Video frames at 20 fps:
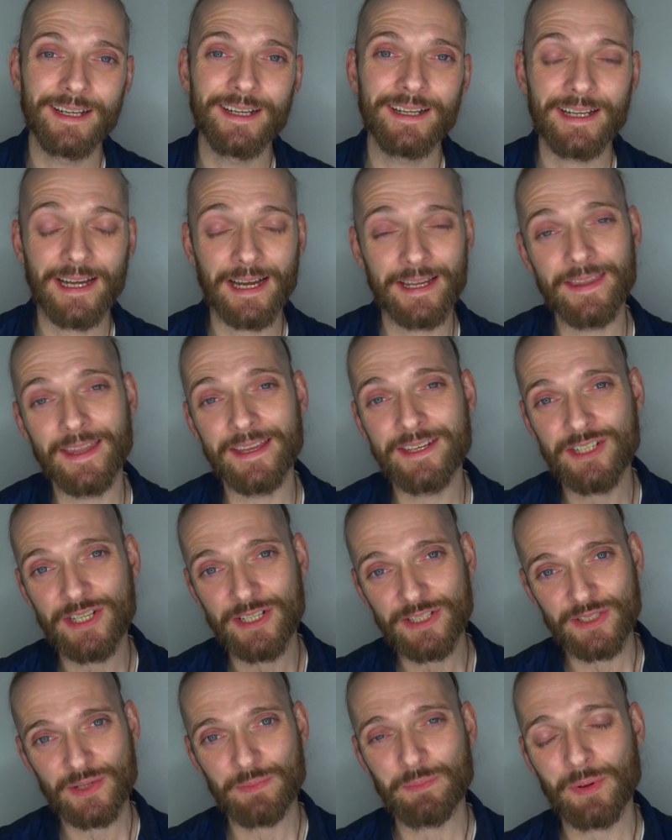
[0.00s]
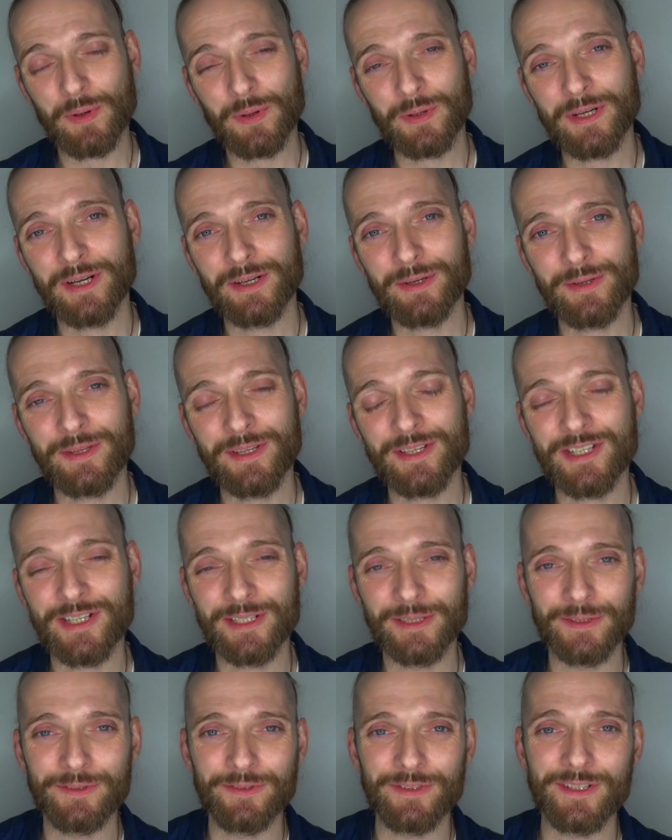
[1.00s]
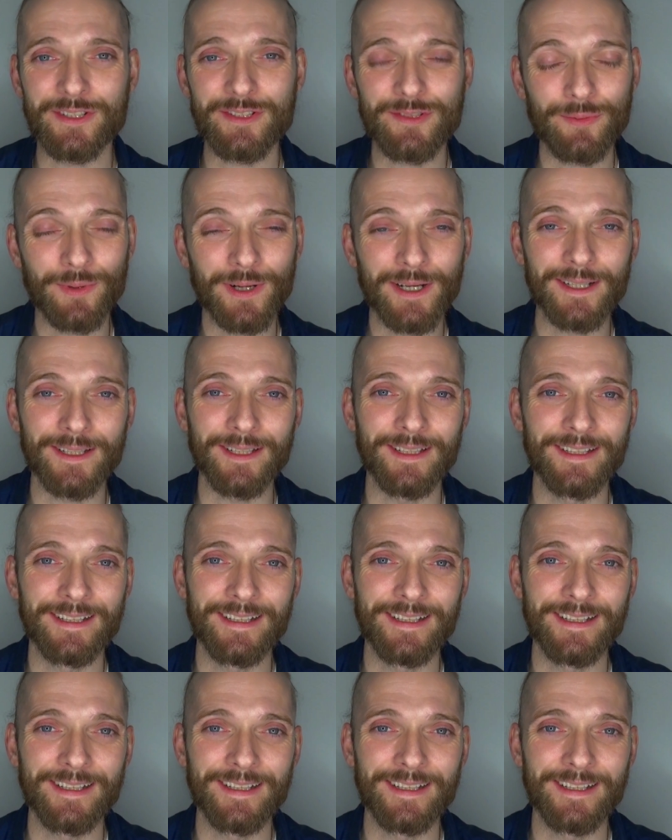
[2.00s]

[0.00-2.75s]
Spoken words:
and then she can support her other children as well.